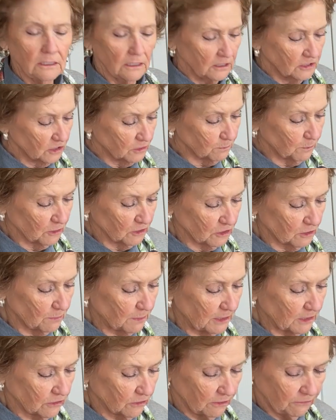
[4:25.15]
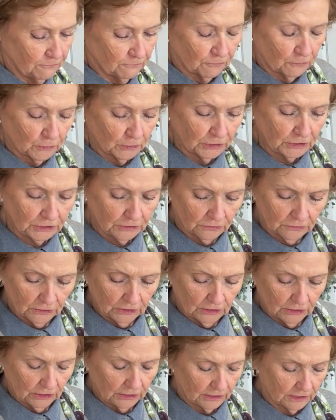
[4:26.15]
It's supposed to be good for
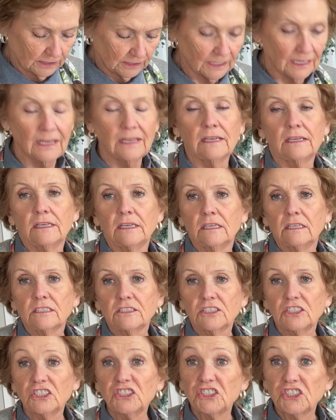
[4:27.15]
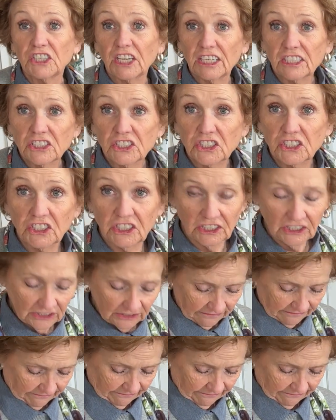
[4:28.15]
your digestion,